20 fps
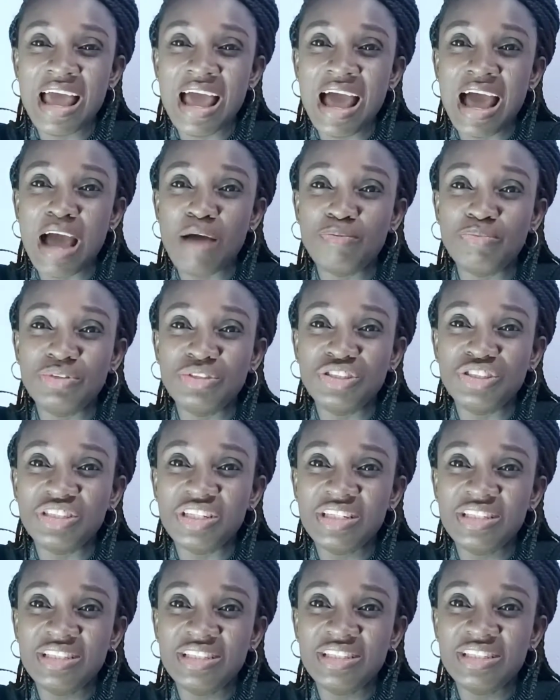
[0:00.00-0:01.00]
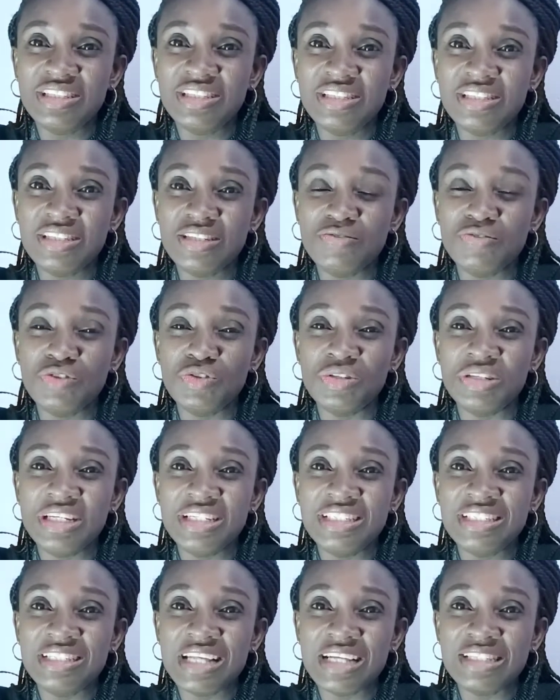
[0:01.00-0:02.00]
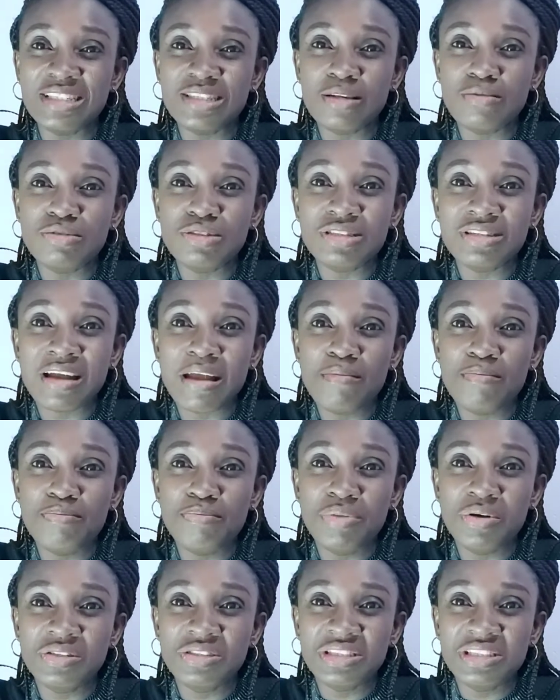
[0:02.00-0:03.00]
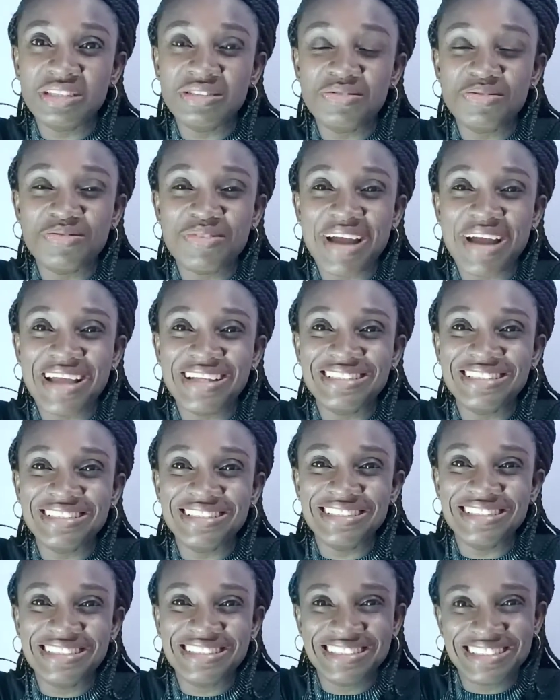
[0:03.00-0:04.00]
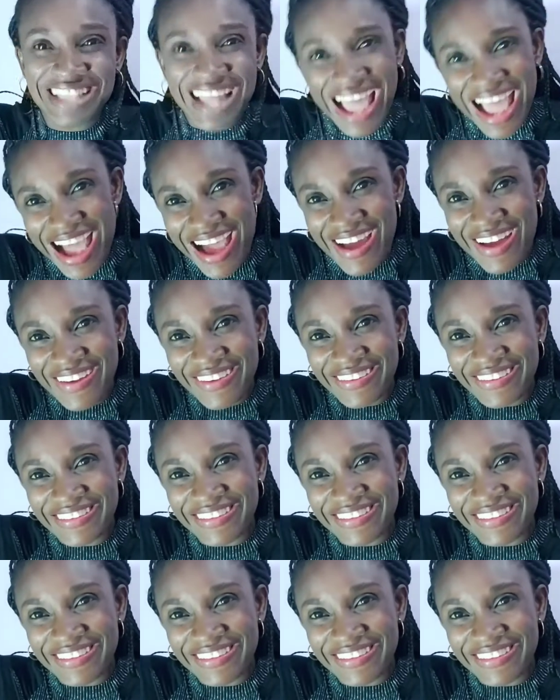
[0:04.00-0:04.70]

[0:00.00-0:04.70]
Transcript: appreciate it if you hit that subscribe button right now.